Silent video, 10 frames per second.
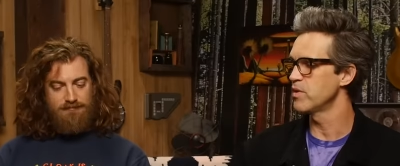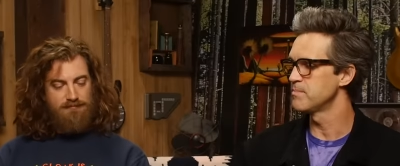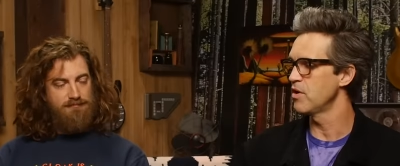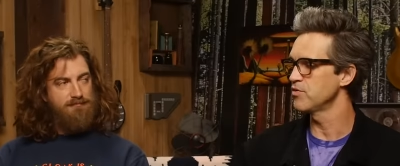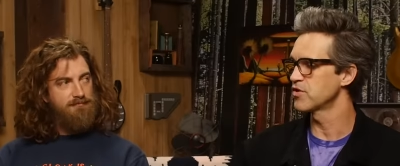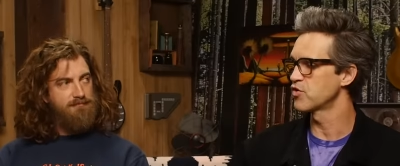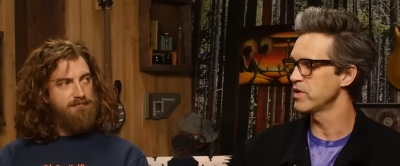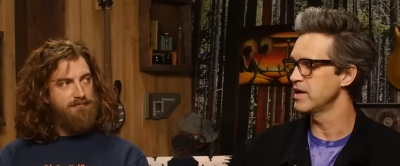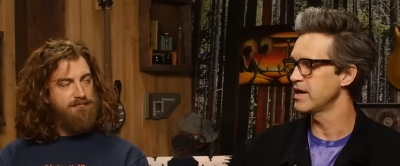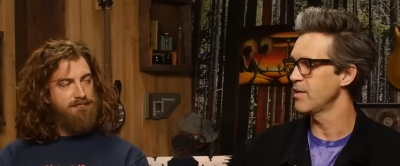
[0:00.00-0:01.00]
Speaker 1: we both
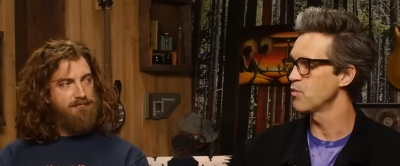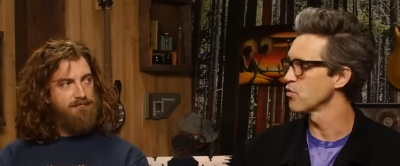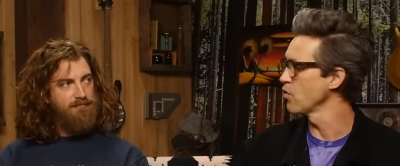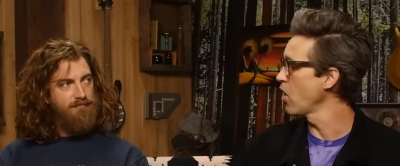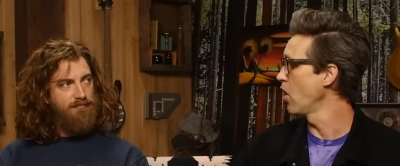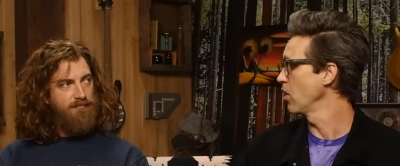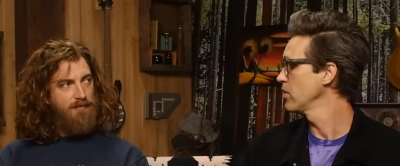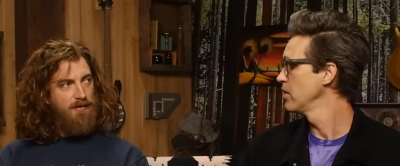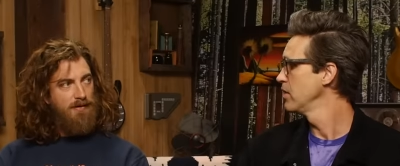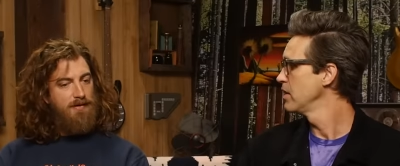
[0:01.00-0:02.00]
agreed and were wrong.
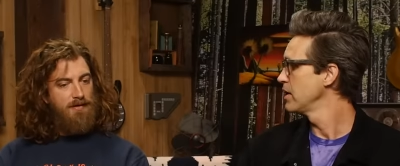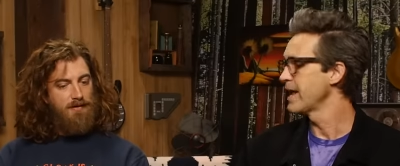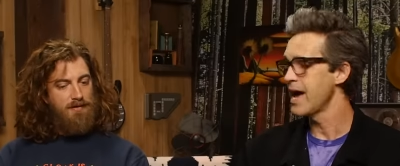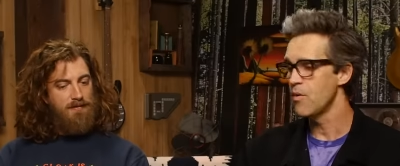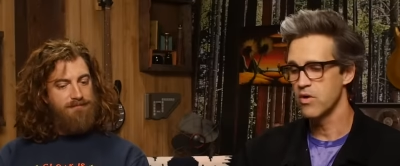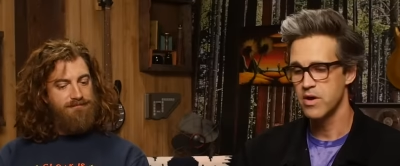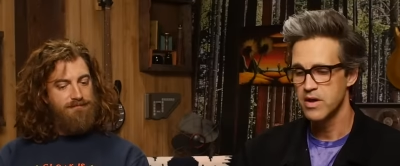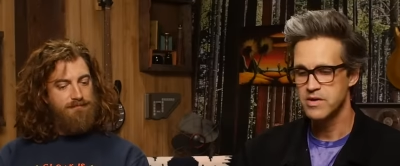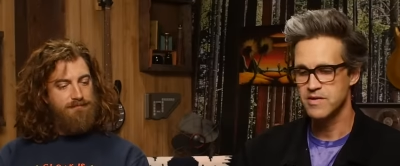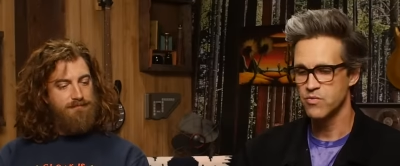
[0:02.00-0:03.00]
Now we're
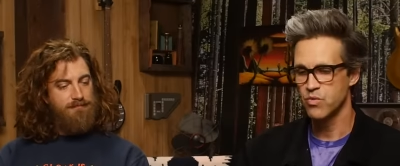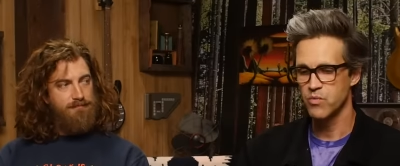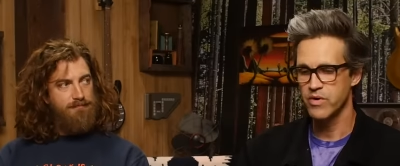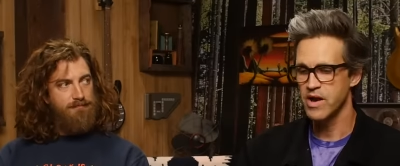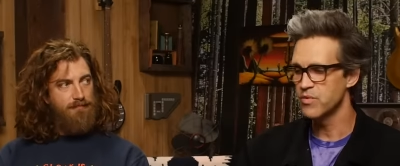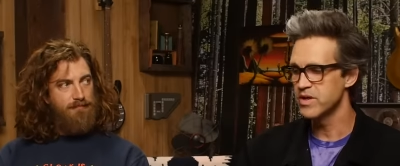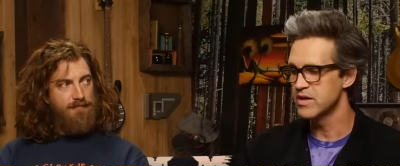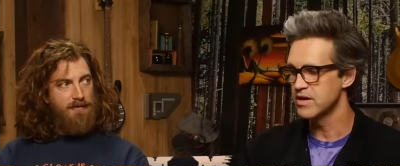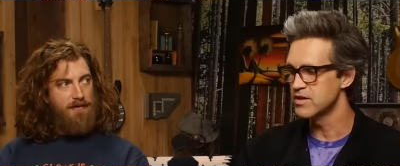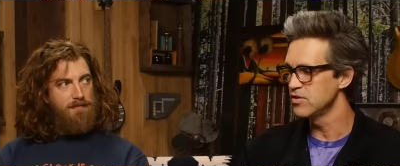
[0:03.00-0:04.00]
not really
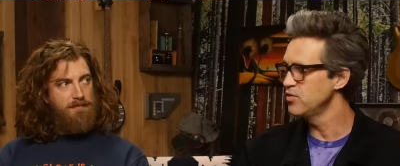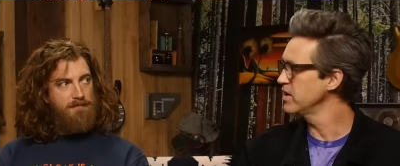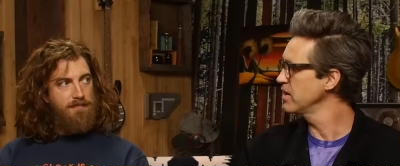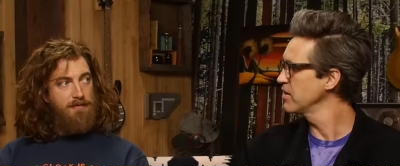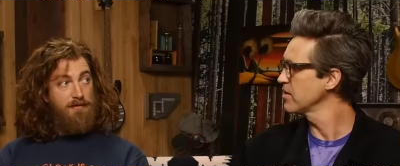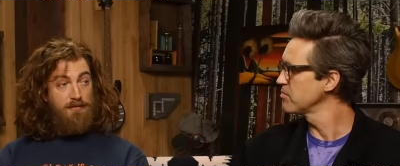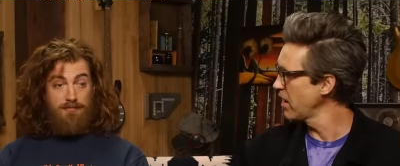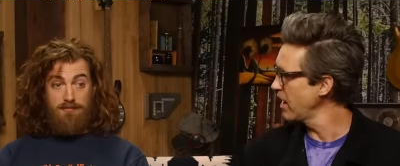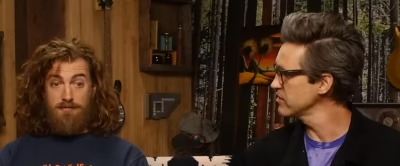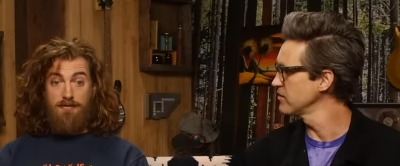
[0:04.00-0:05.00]
concluding anything
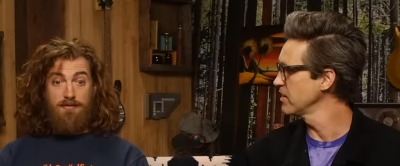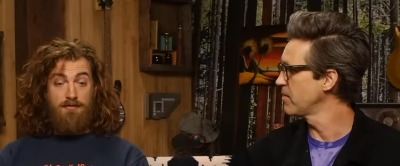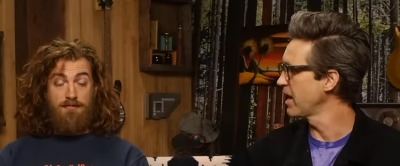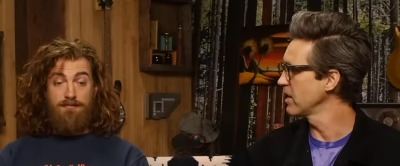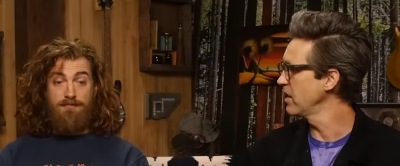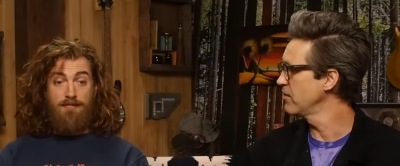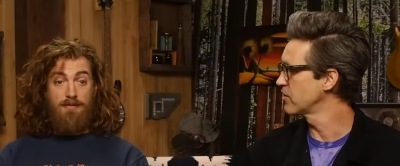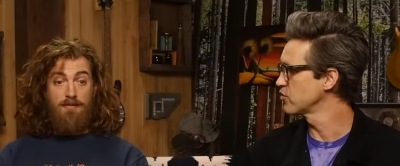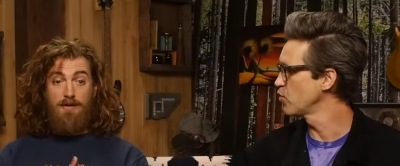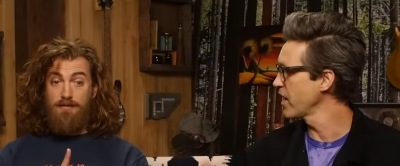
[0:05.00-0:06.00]
positively about love
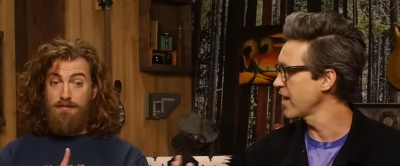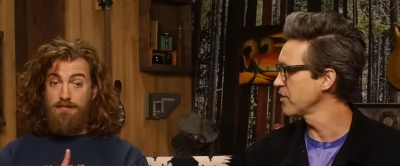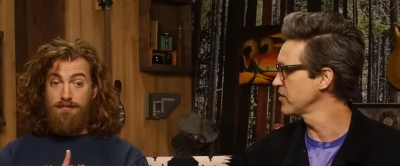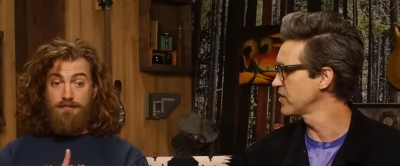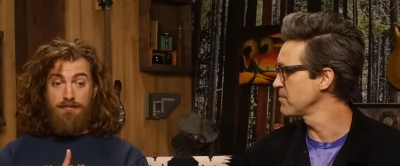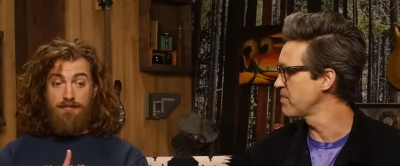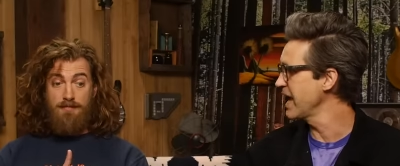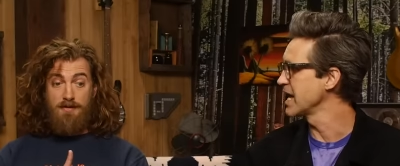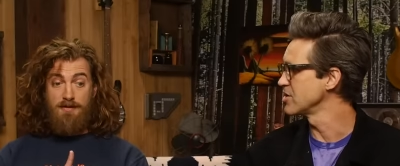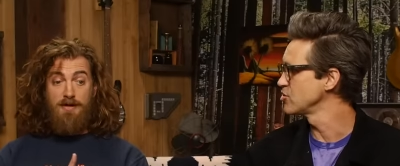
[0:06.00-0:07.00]
Speaker 2: because we're not on the same
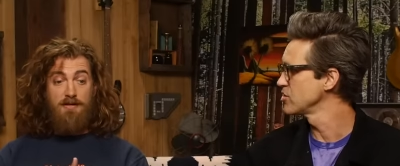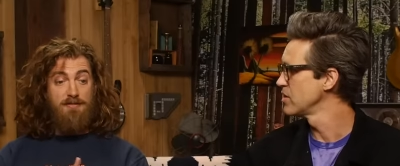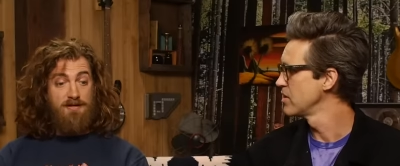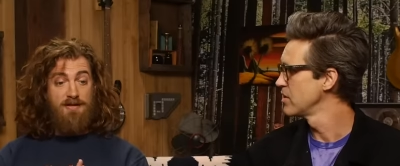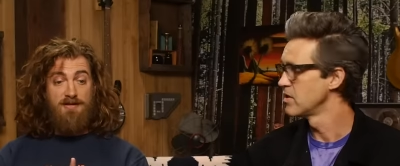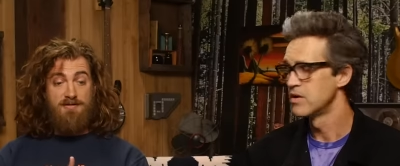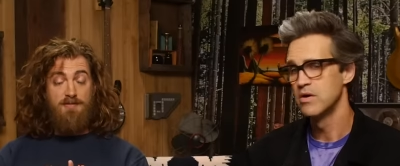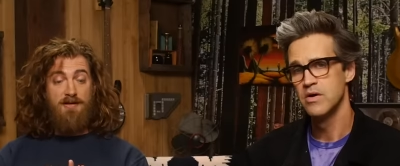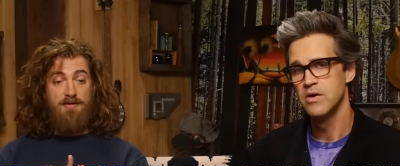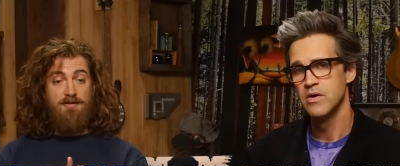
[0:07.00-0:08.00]
page. The only thing that's
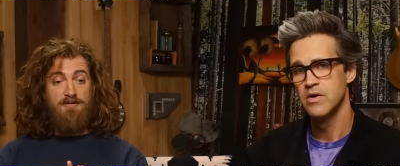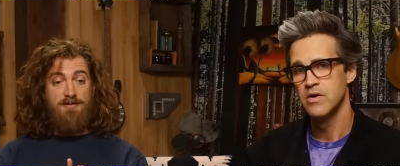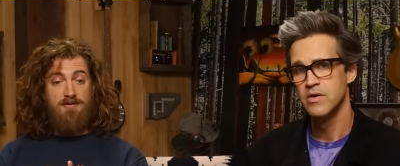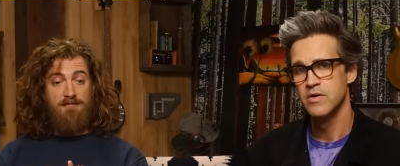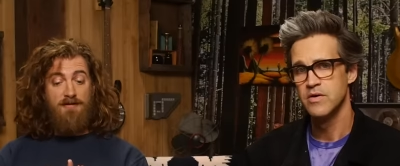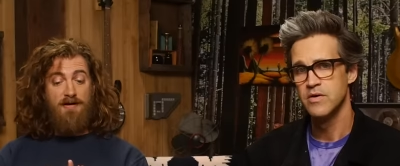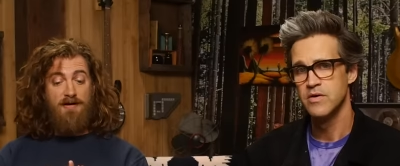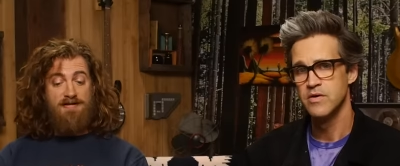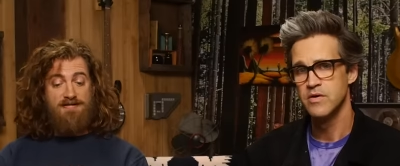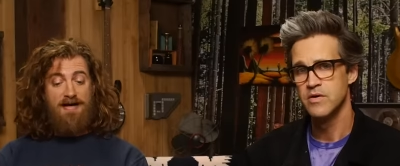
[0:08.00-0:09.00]
been conclusive so far
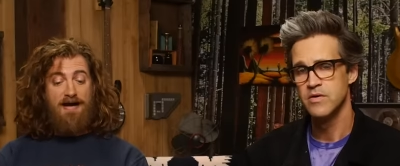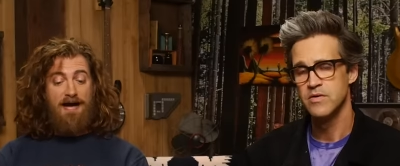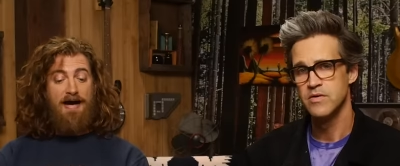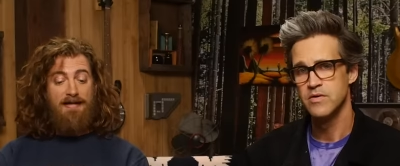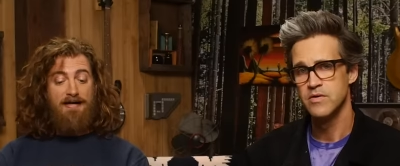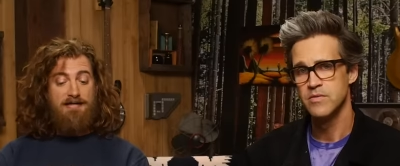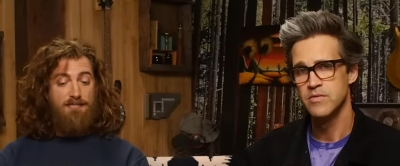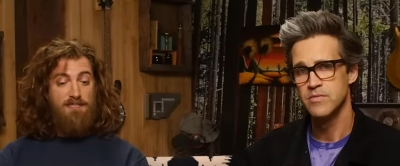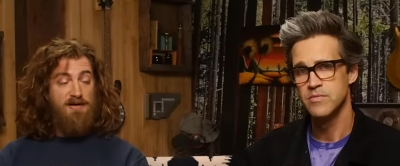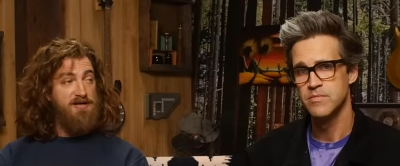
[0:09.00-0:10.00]
is that I like to
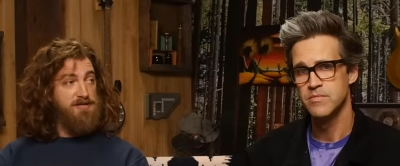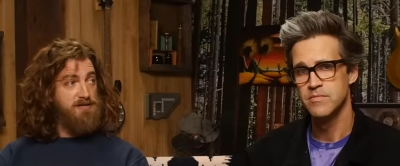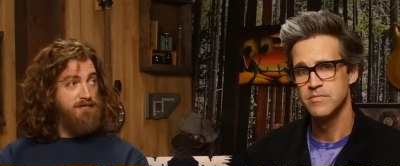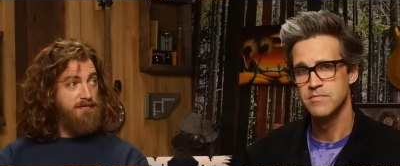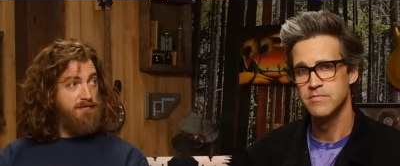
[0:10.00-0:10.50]
be punished.